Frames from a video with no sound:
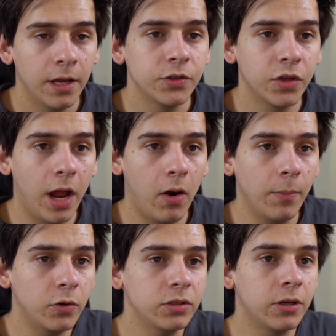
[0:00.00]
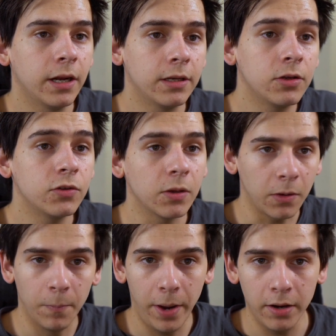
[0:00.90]
So now I'm going to get into some
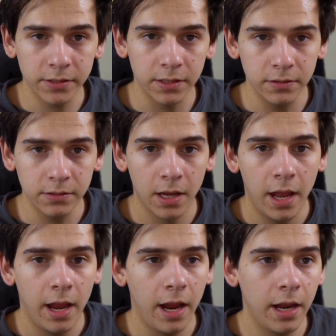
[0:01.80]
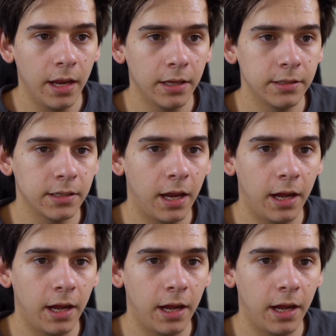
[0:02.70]
comparisons and